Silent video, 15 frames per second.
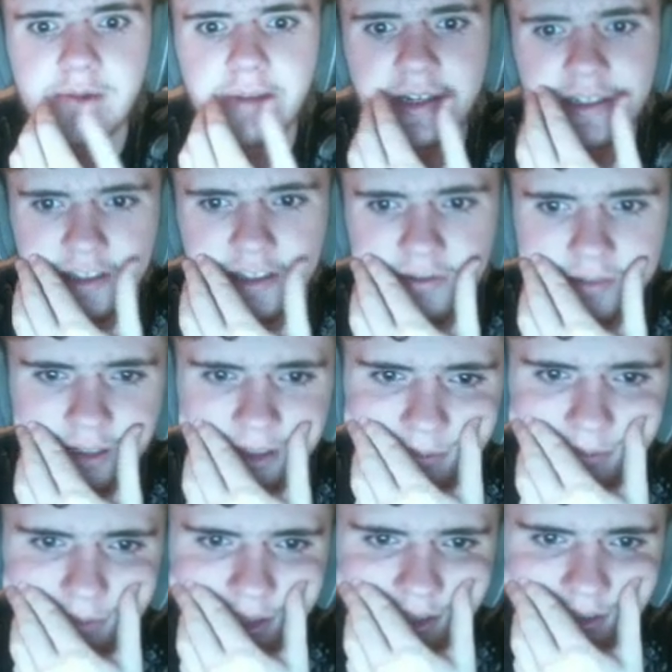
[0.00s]
by default,
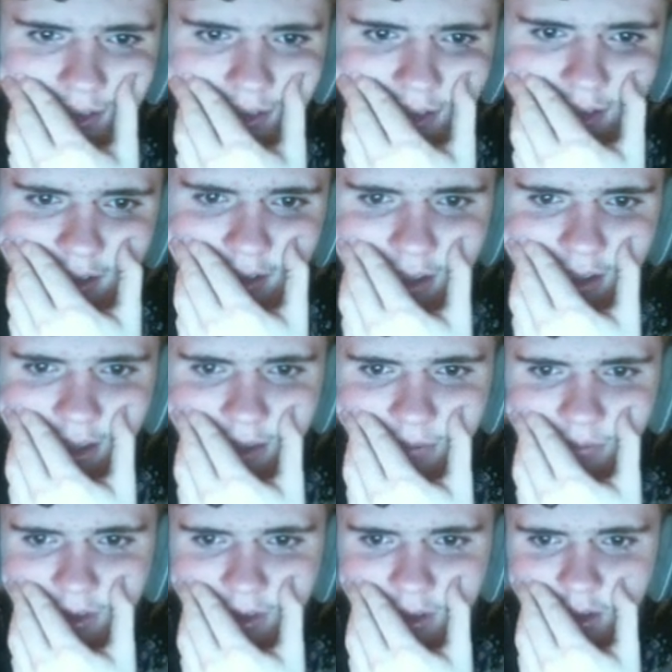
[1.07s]
but yeah.
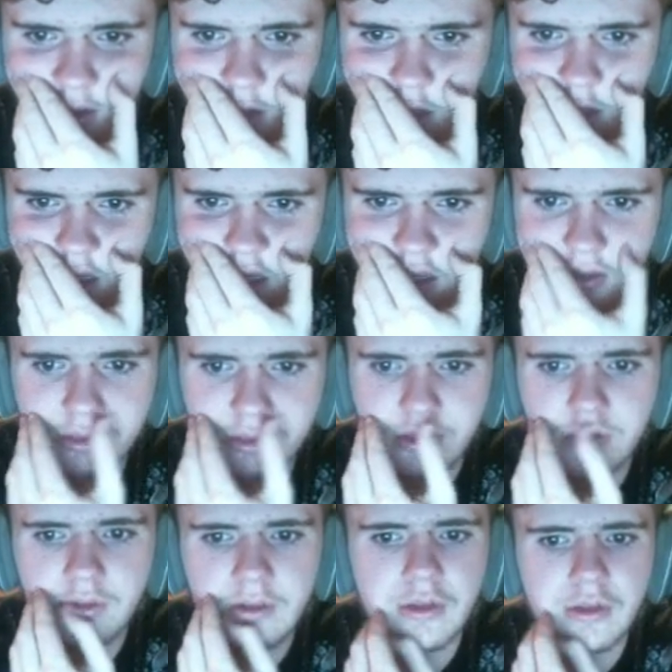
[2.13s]
And
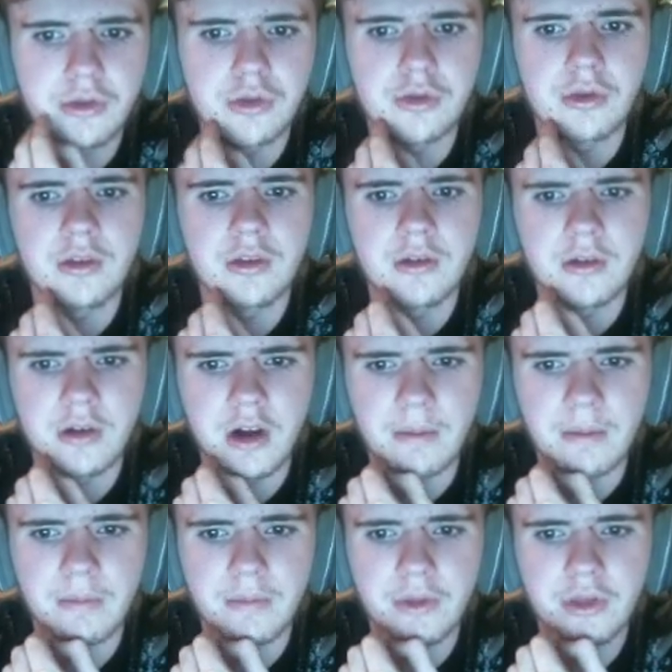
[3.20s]

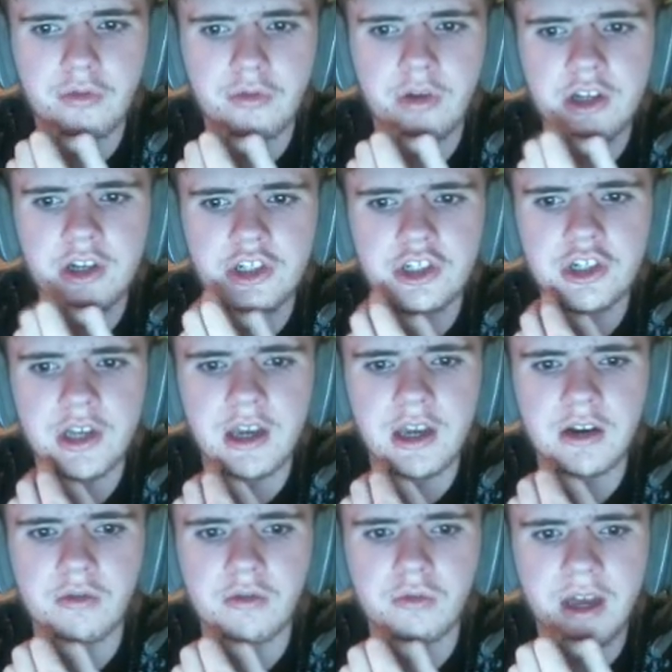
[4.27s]
Thrush and
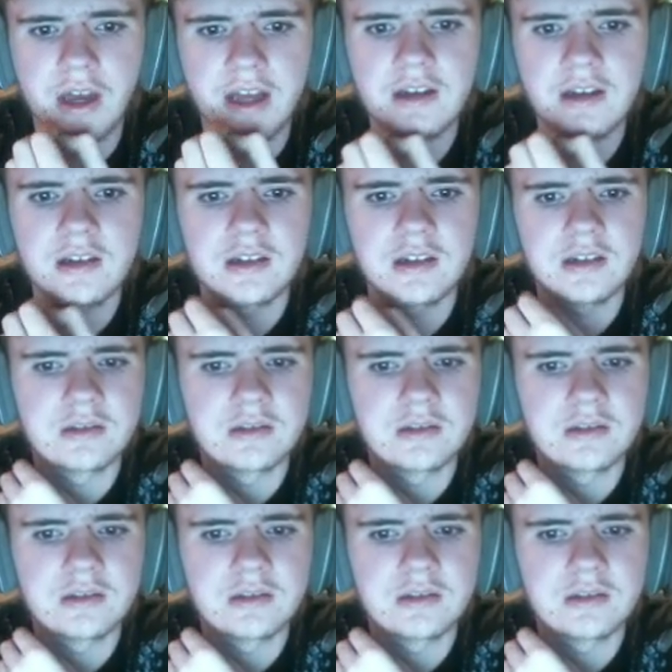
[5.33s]
Wren.